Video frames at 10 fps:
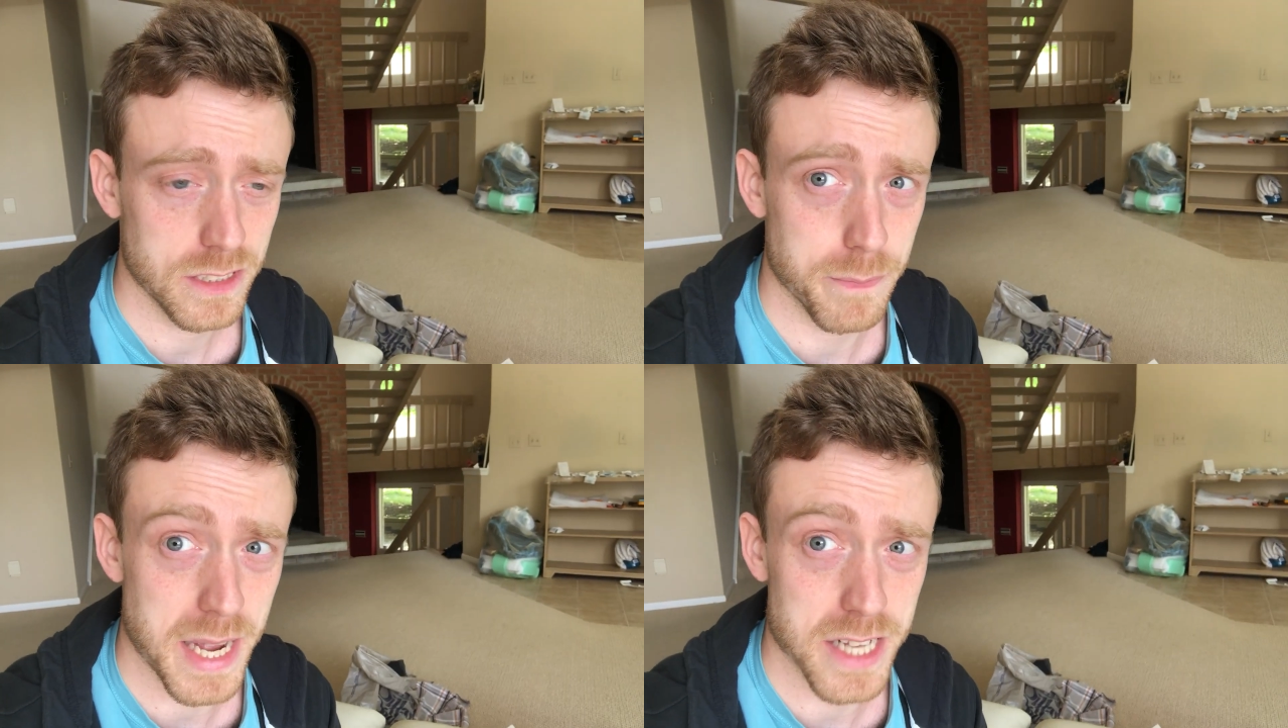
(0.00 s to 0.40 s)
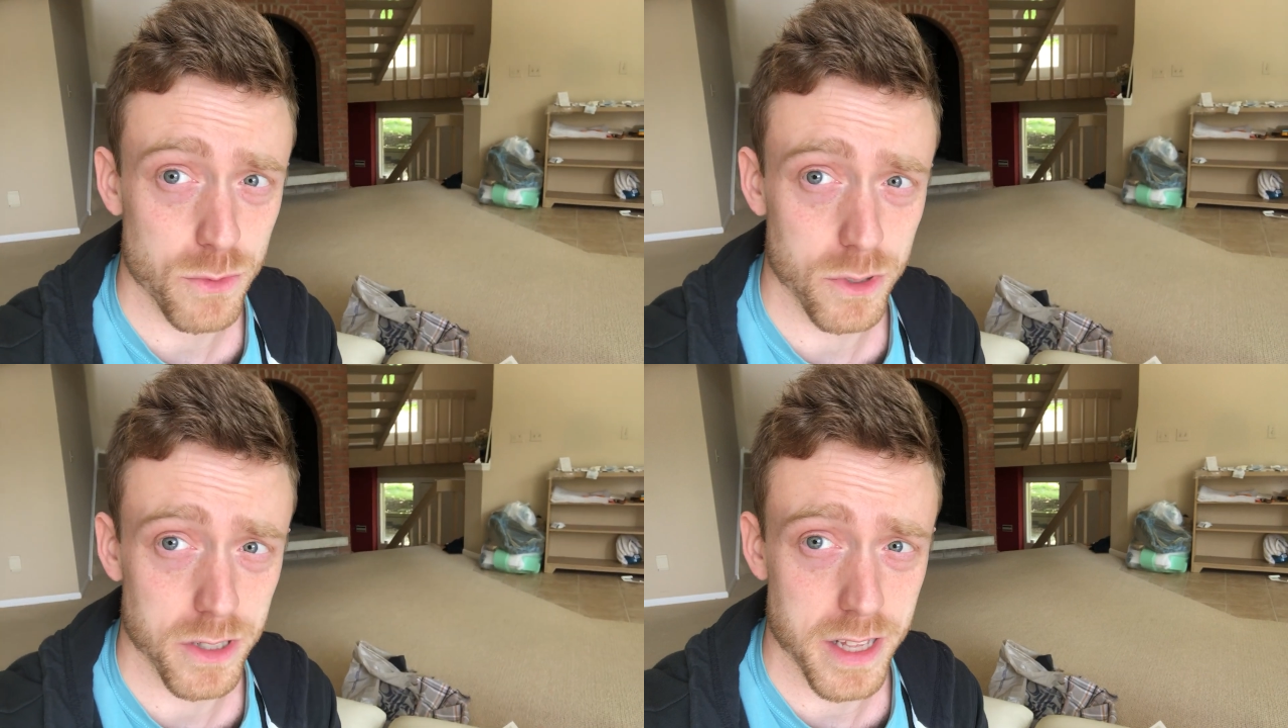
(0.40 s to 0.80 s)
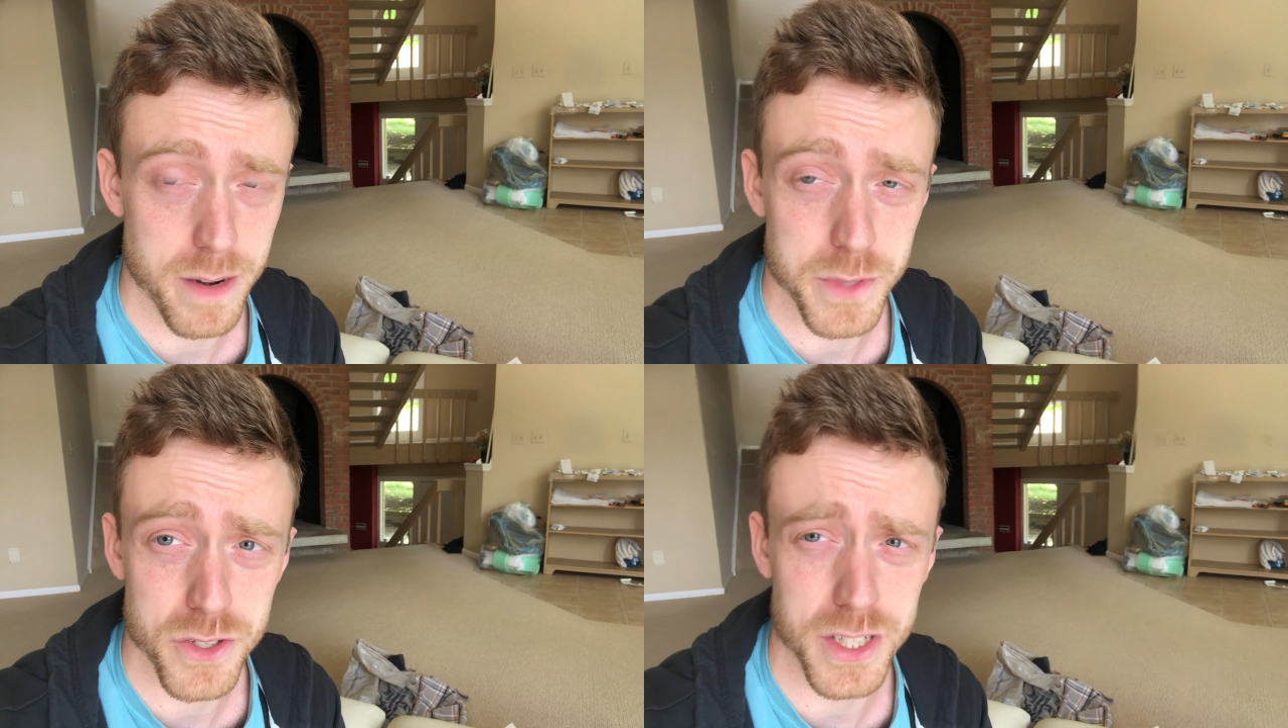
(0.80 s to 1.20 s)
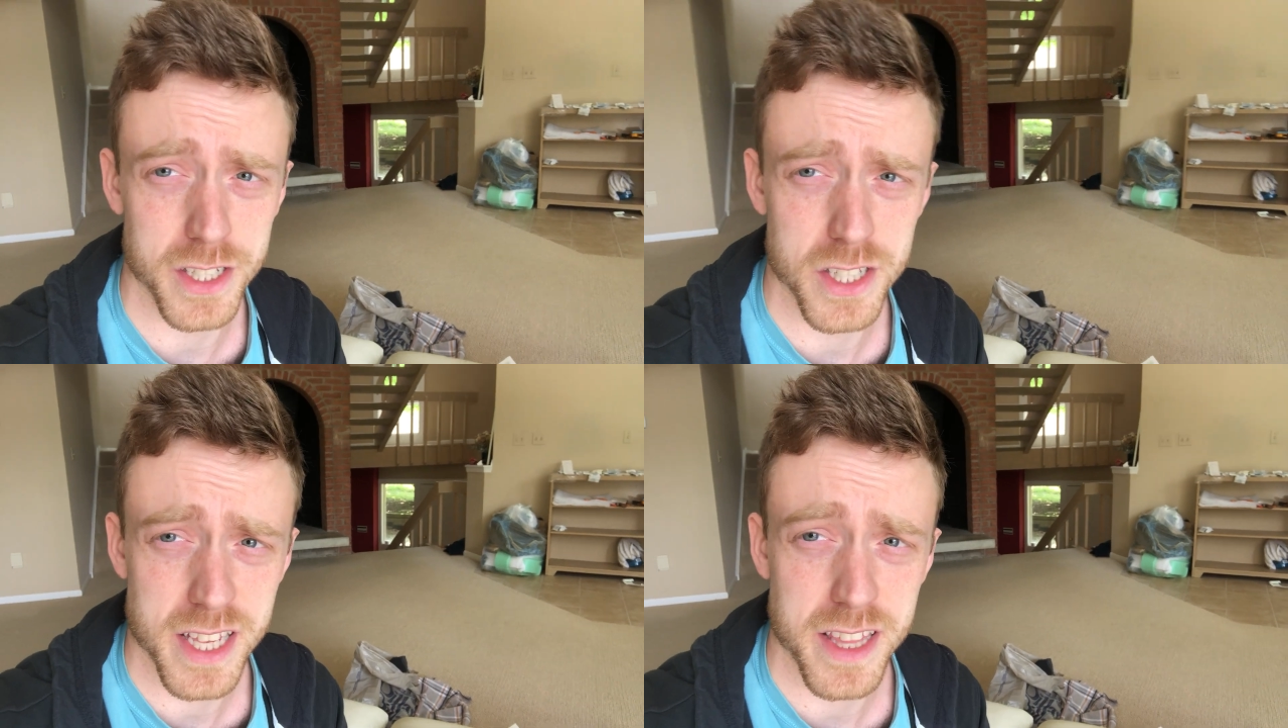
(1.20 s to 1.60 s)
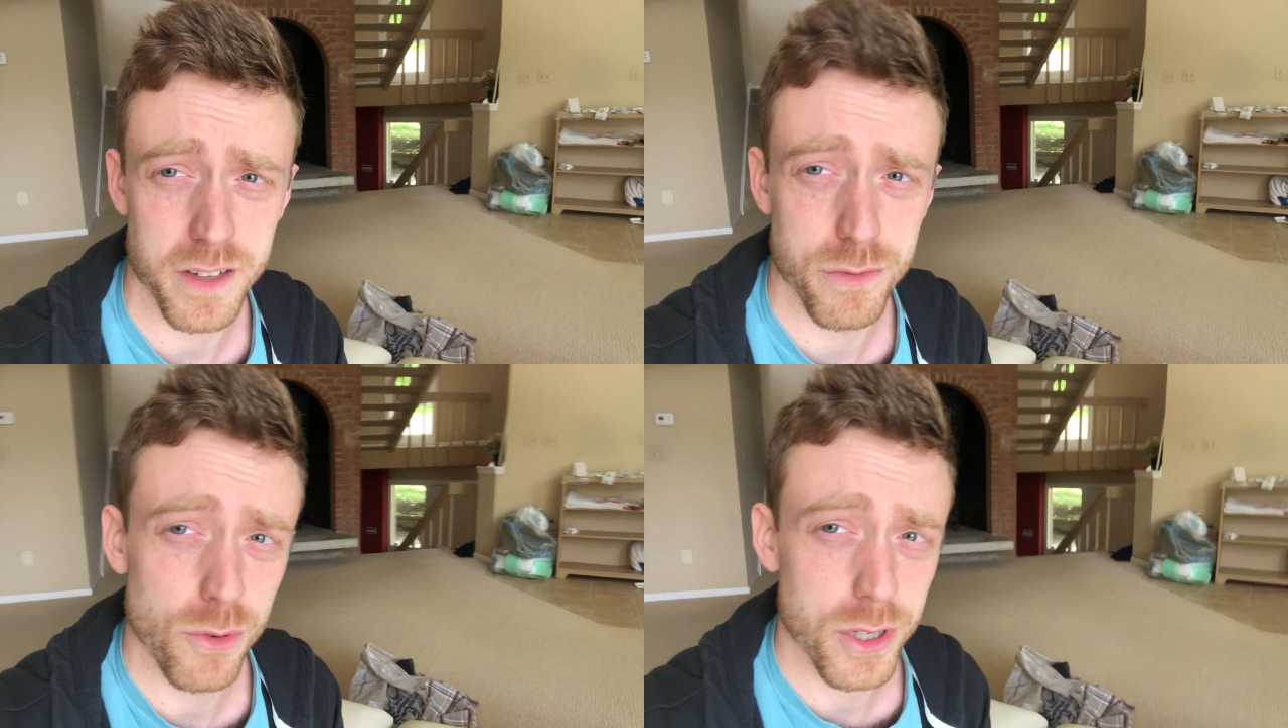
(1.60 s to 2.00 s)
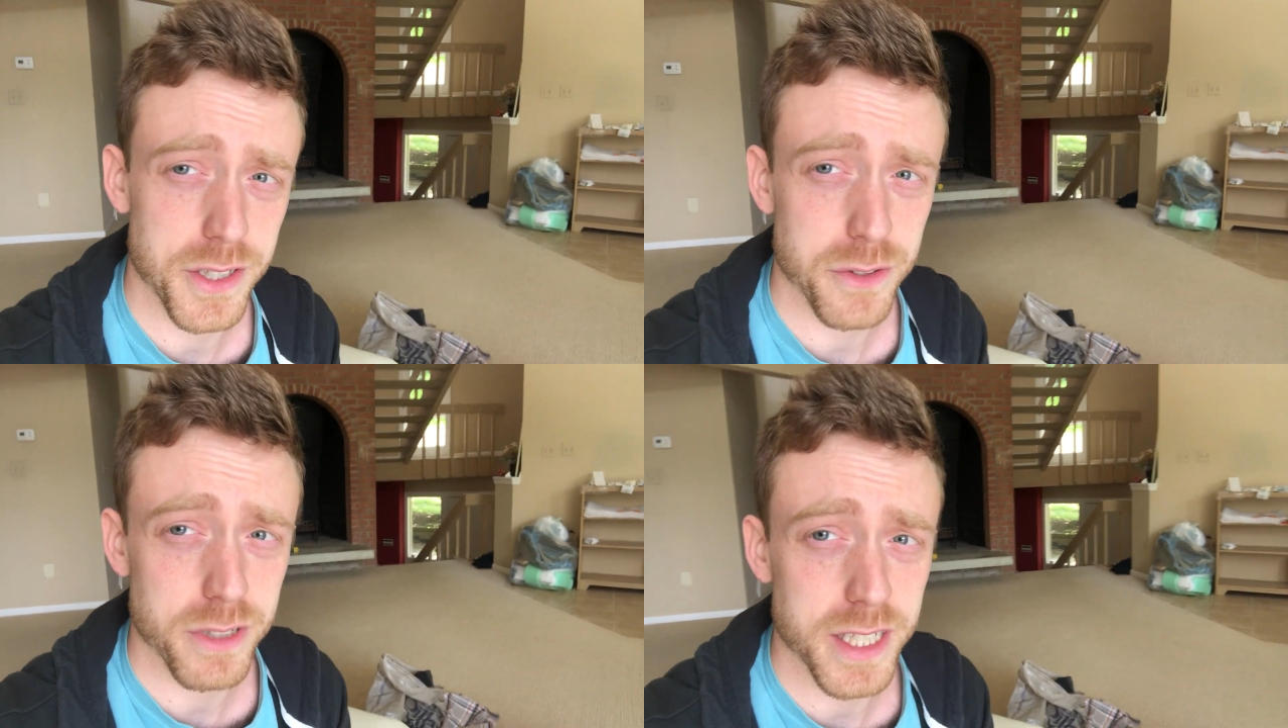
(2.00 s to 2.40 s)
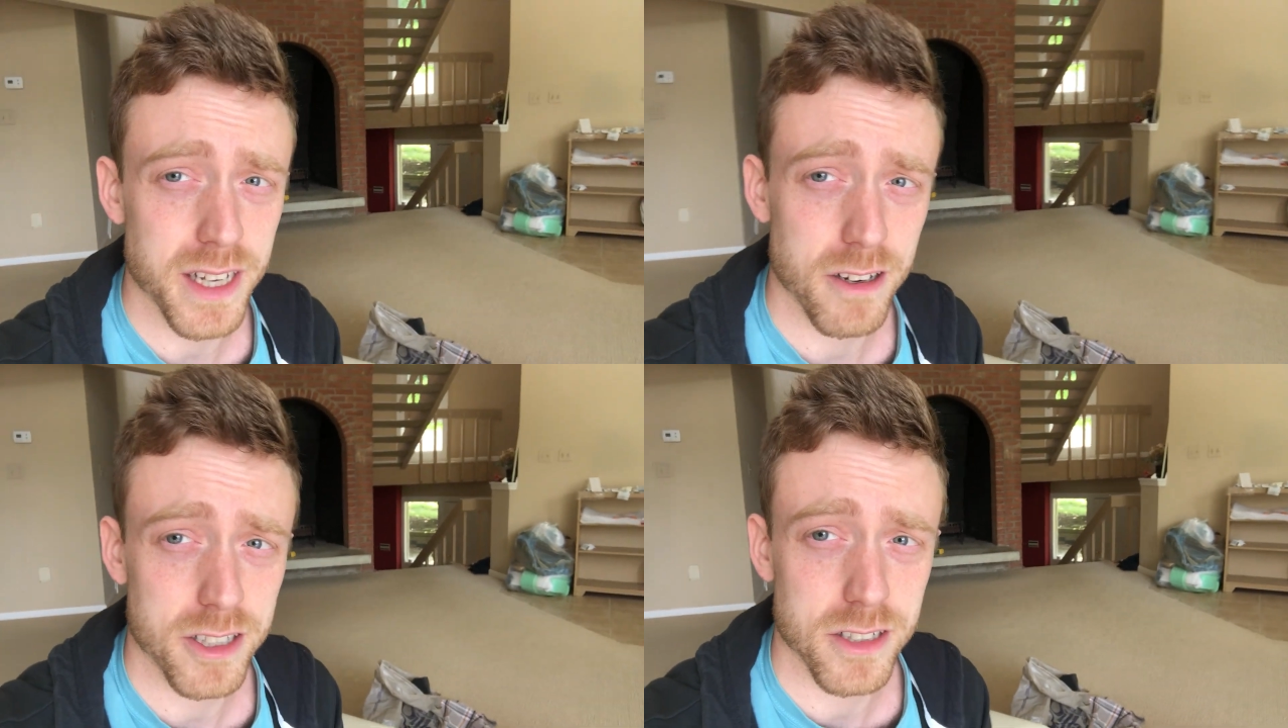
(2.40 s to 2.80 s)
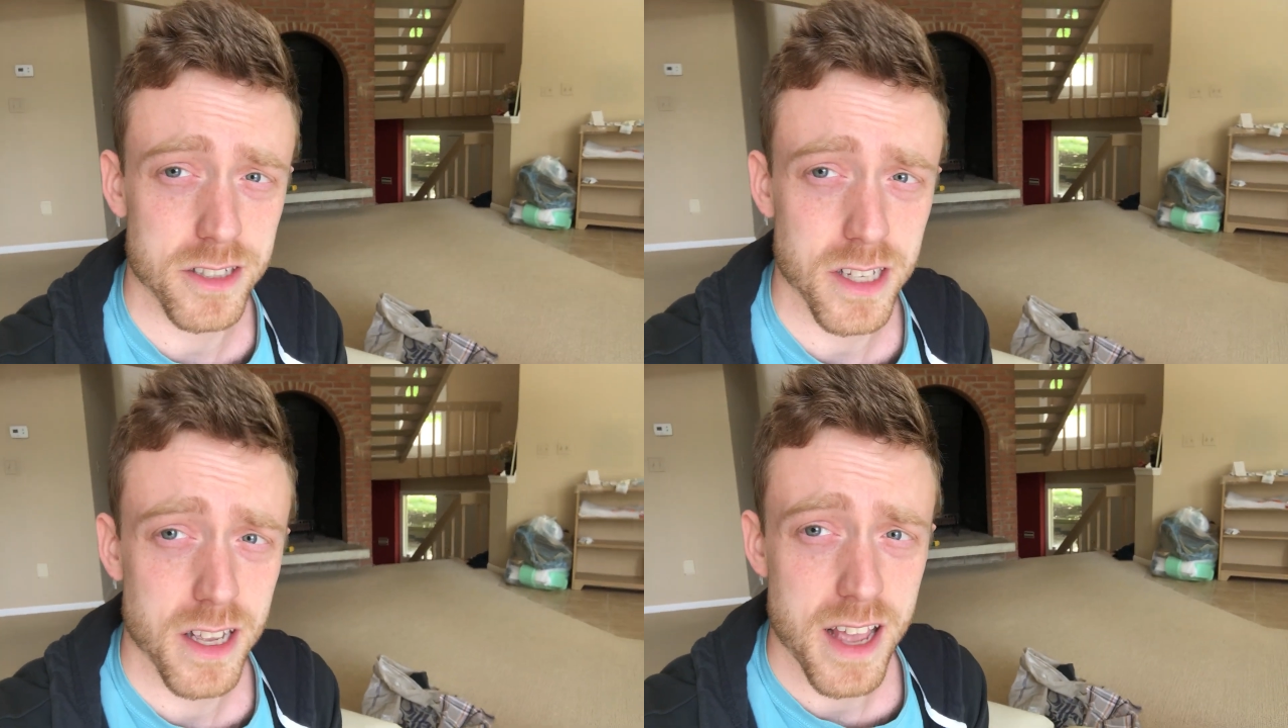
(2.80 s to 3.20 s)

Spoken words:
the password that I'm using is, I think, 43 characters,